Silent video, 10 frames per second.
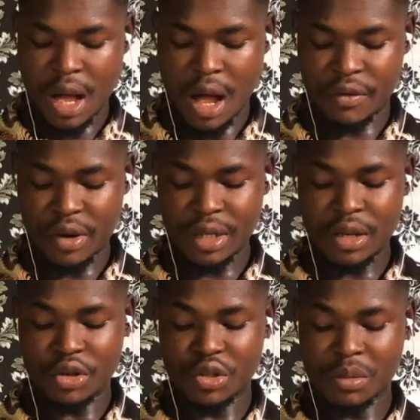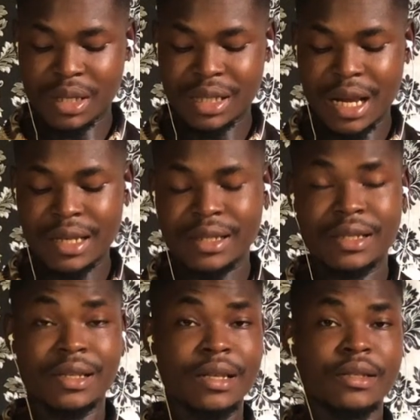I've already automatically
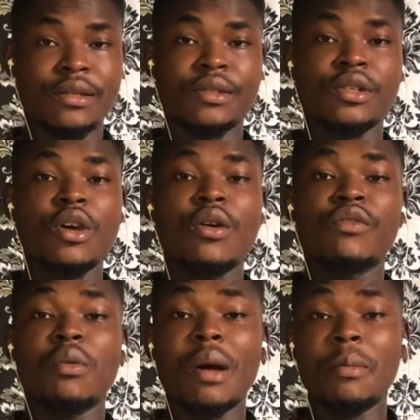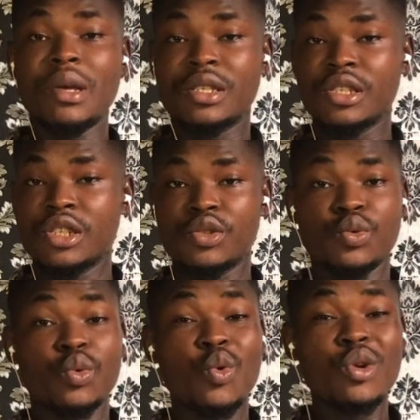set it for my messages
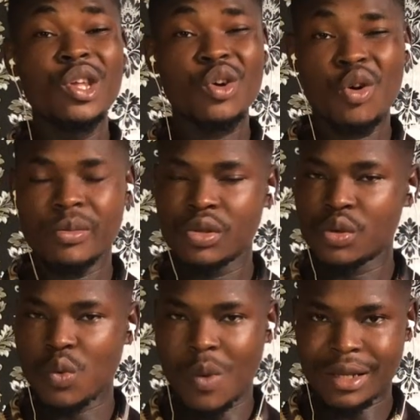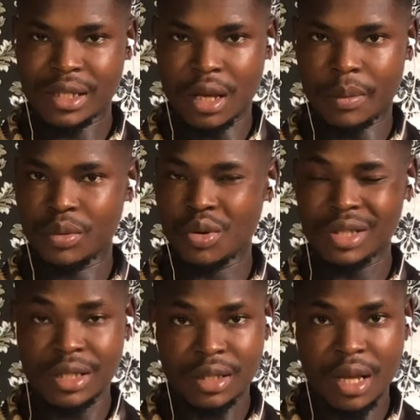to only come to WhatsApp, not
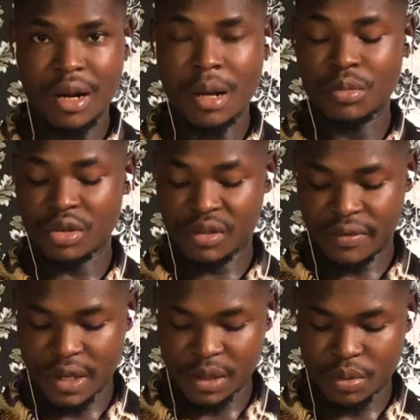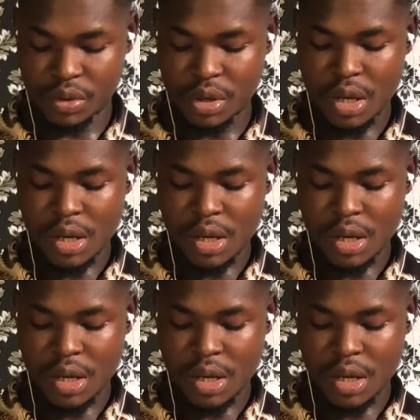Instagram, not Facebook.